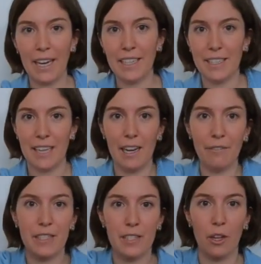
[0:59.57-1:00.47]
pack
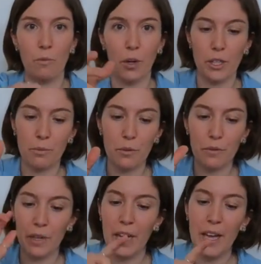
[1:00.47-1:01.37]
itself is not
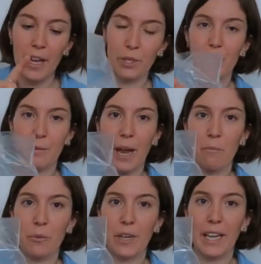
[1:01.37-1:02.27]
waterproof, which is why
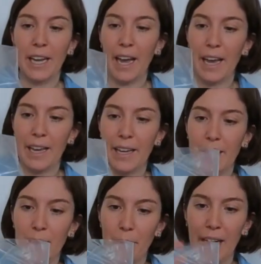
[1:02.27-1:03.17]
I'm bringing
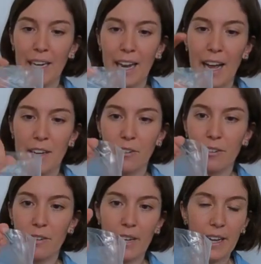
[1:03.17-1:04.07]
a pack
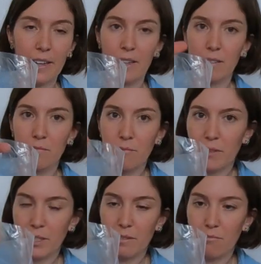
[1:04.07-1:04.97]
liner,
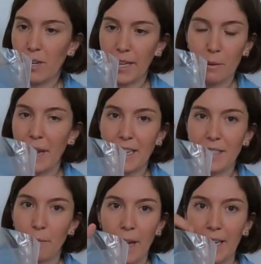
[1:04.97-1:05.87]
it's like a
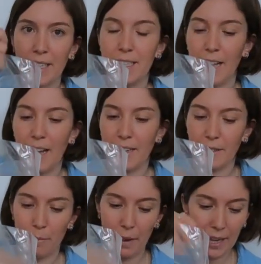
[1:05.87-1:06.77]
plastic bag inside
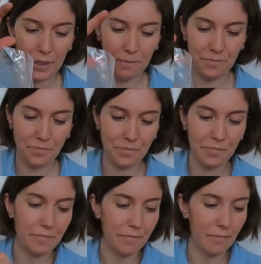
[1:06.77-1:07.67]
the pack.
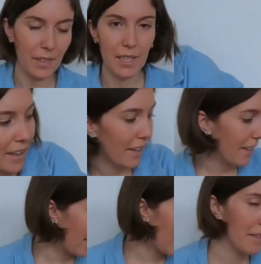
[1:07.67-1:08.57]

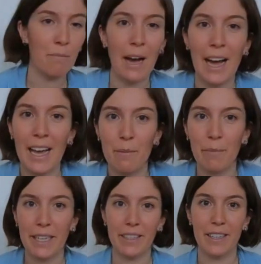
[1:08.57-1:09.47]
Then my
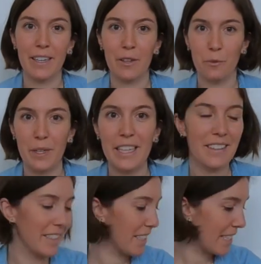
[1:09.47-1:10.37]
big three,
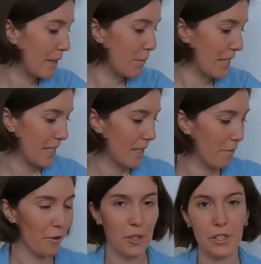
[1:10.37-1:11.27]
the sleep system.
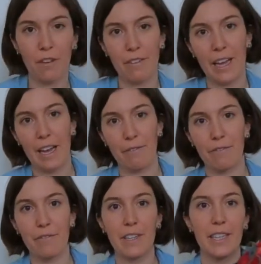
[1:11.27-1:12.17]
First off, I have
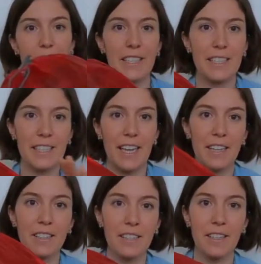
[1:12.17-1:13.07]
the
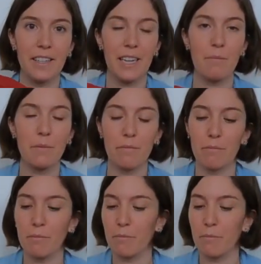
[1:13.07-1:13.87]
tent that I'm